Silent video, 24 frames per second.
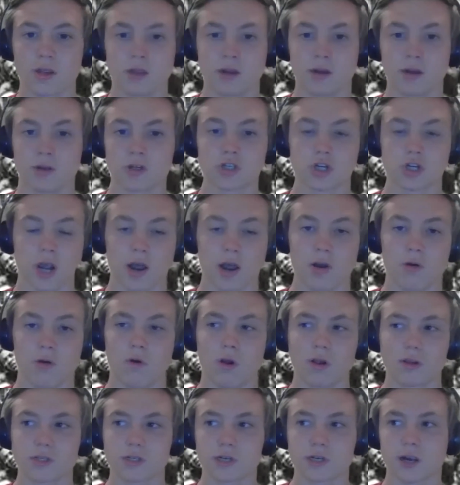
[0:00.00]
and China
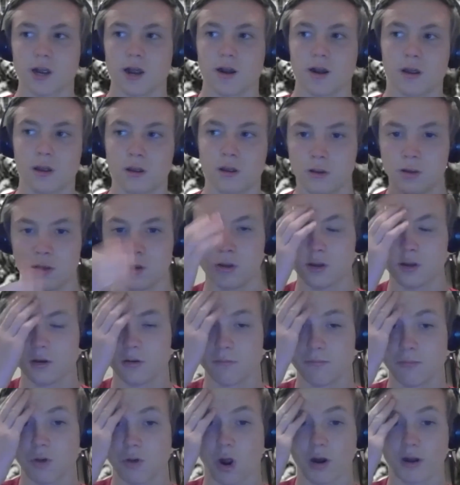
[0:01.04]
wants to kind of
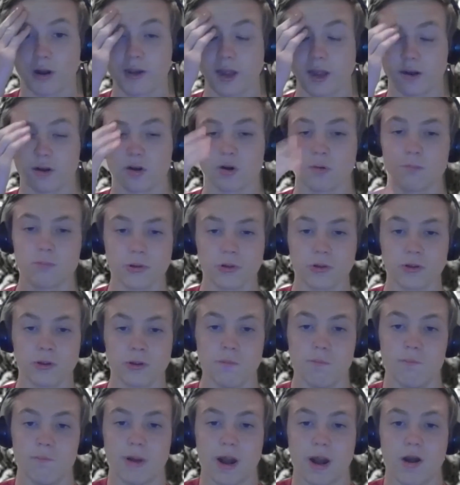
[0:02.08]
not get completely
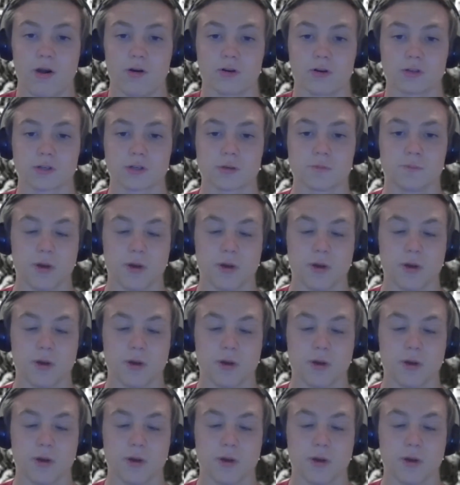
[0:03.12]
embarrassed